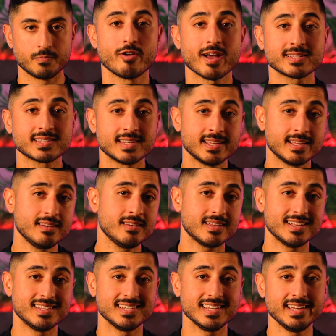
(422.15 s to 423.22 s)

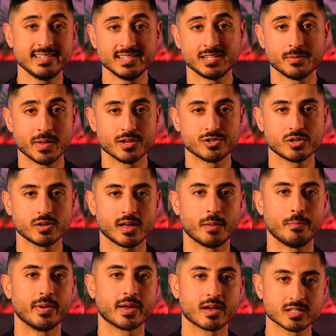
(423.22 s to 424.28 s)
Creatinine is easy to measure,
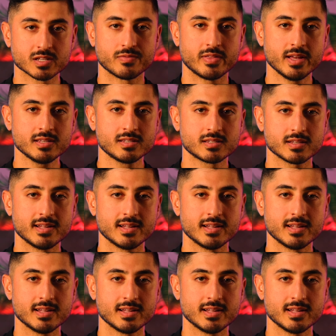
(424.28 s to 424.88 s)
and because of this,